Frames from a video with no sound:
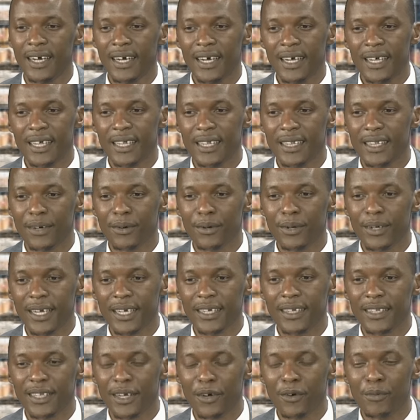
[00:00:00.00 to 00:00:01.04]

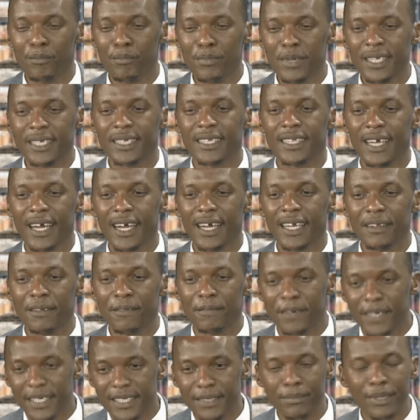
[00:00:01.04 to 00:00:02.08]
they'll meet their
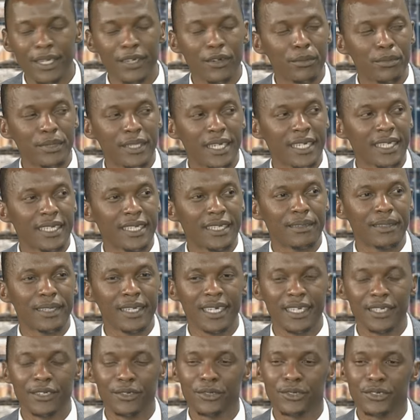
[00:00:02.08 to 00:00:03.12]
investment objectives,
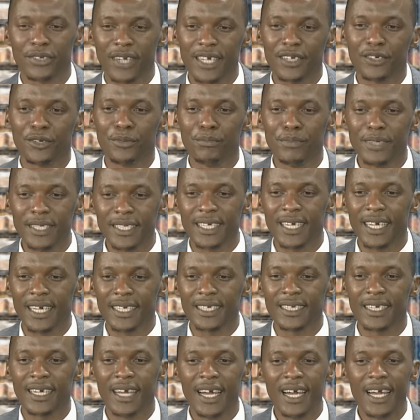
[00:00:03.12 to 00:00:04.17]
and you try to
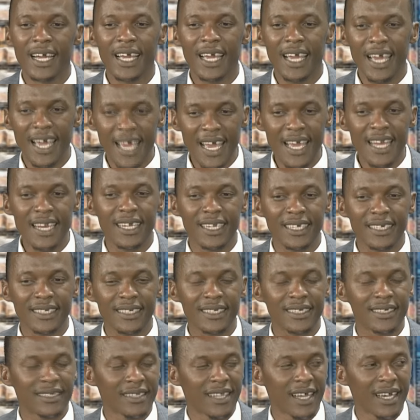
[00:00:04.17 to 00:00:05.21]
mitigate any
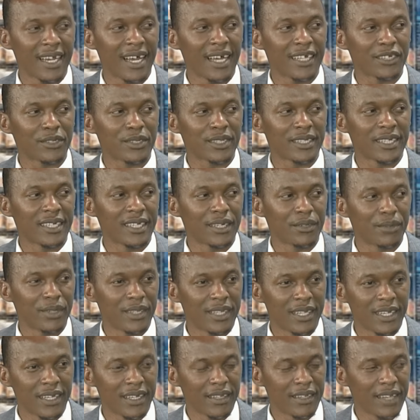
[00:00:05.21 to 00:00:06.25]
risks that are associated
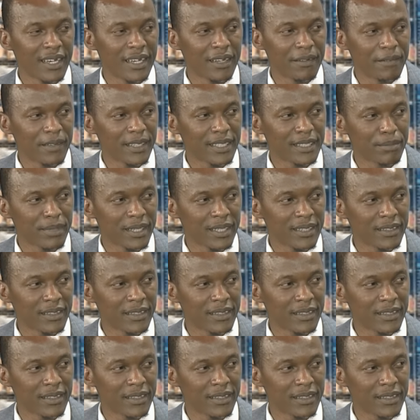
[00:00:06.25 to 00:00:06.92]
with the investment.